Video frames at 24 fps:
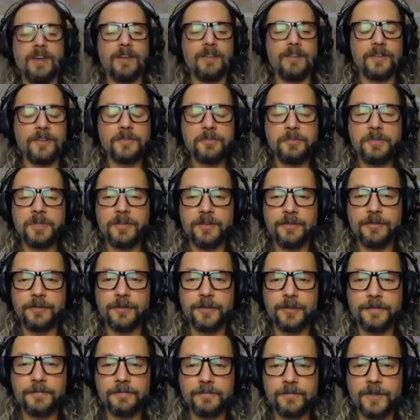that's
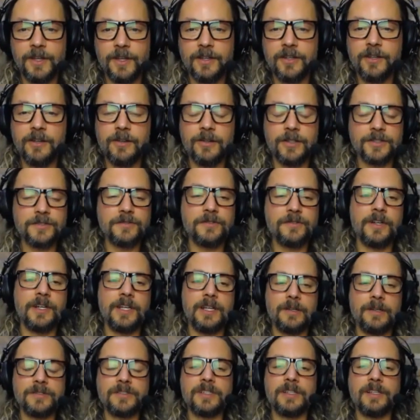beautiful. And you know, it's
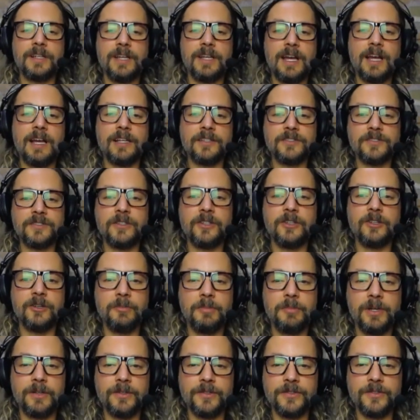funny, I was going to ask you
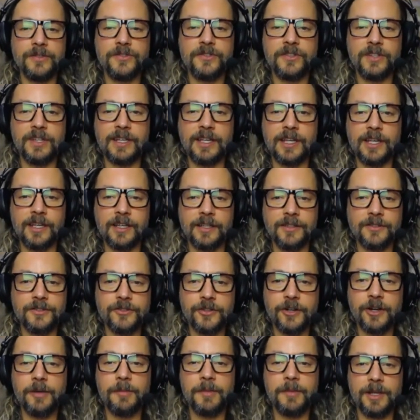about singing and
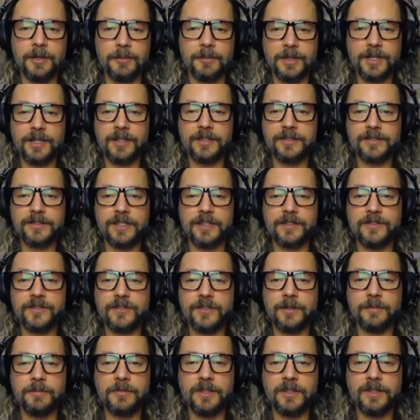drumming because that's
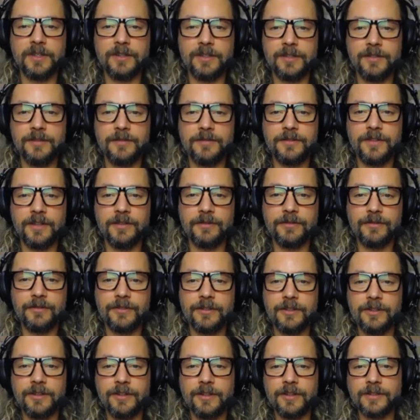something that you've done
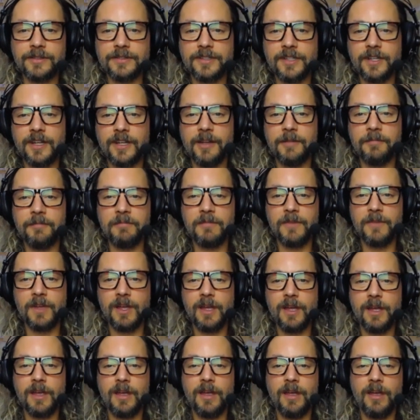for a long time.
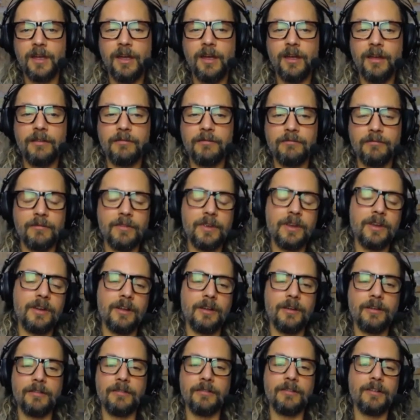And, you
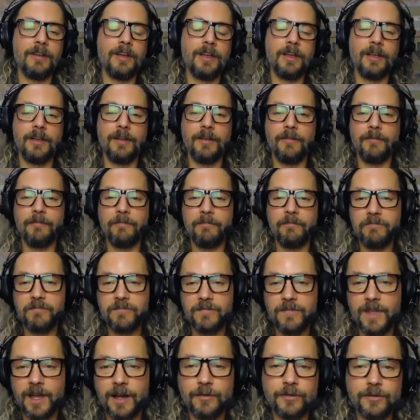know,
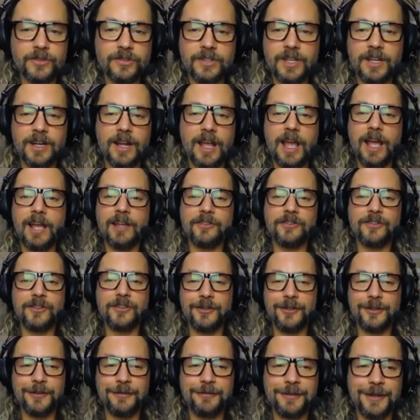I was going to ask
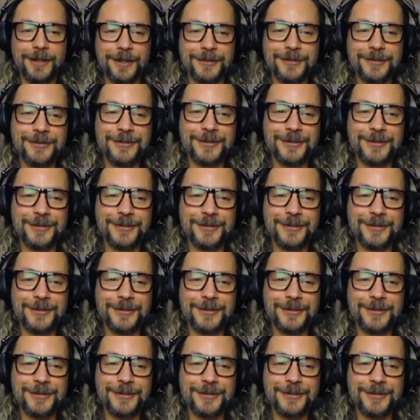you if that's